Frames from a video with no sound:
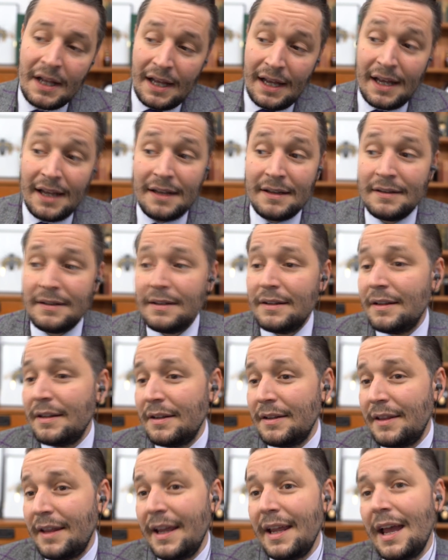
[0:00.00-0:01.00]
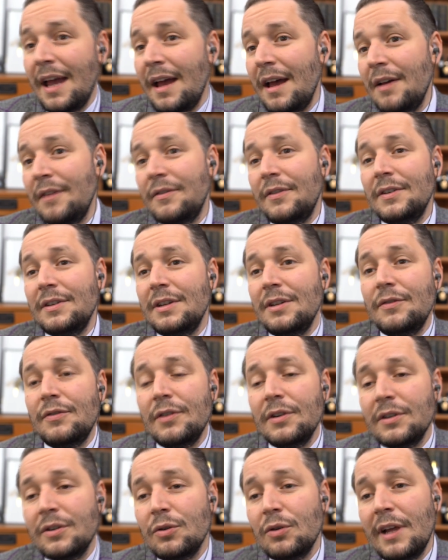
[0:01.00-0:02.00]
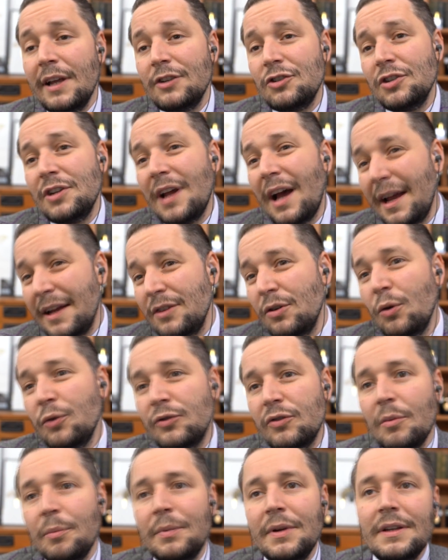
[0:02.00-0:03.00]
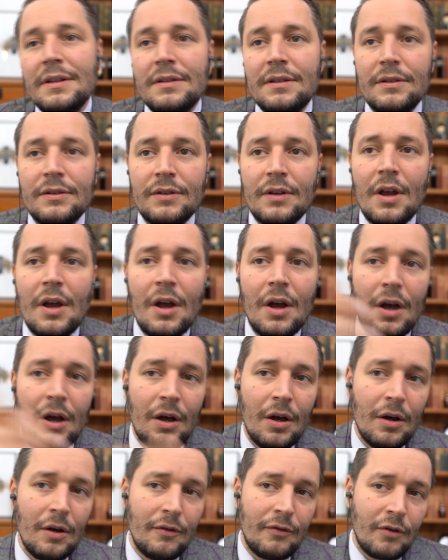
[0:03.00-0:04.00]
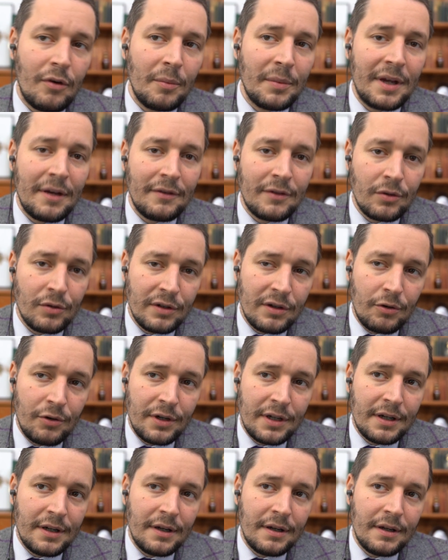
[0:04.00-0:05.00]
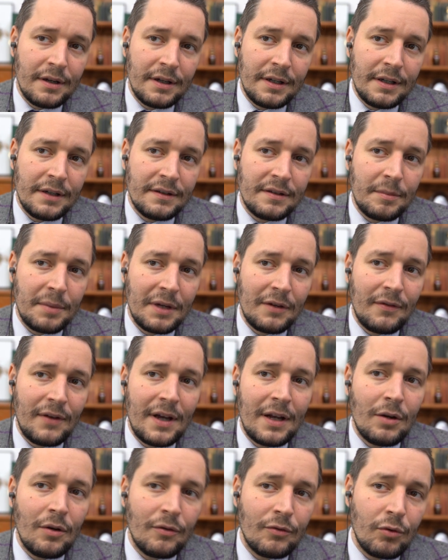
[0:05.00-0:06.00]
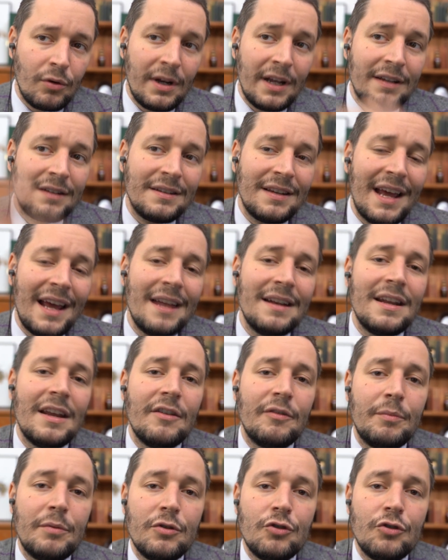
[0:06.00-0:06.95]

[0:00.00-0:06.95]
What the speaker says: And they have a different collection. I know some pieces from Kevin O'Leary. He is a big fan of Rolex and F.